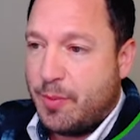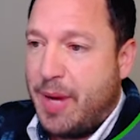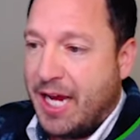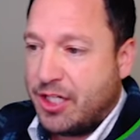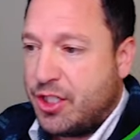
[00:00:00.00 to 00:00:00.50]

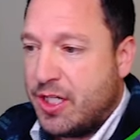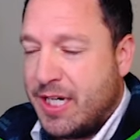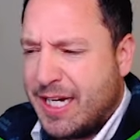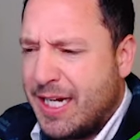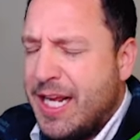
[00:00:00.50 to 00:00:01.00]
passion.
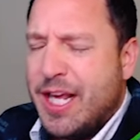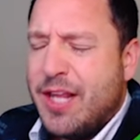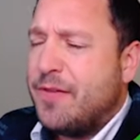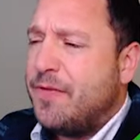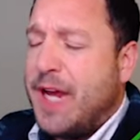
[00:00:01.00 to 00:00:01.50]
And
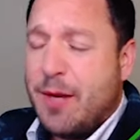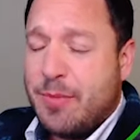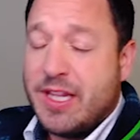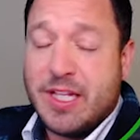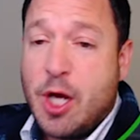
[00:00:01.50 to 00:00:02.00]

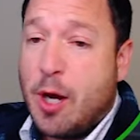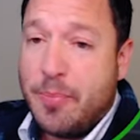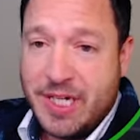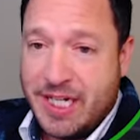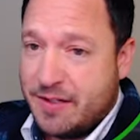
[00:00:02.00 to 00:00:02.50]
the
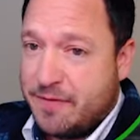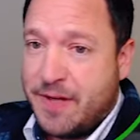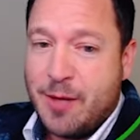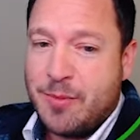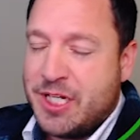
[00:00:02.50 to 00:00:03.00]
company and the
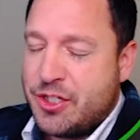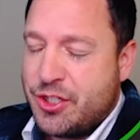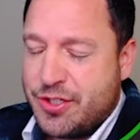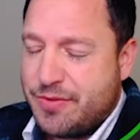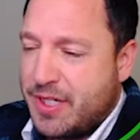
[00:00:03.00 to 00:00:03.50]
family is
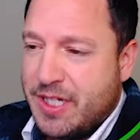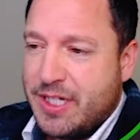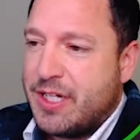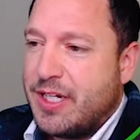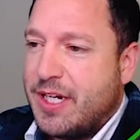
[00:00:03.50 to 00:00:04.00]
just
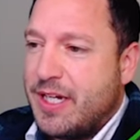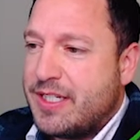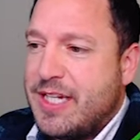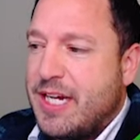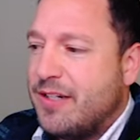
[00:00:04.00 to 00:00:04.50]
a
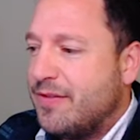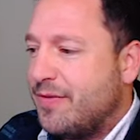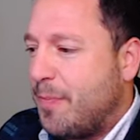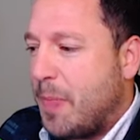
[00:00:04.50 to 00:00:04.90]
set of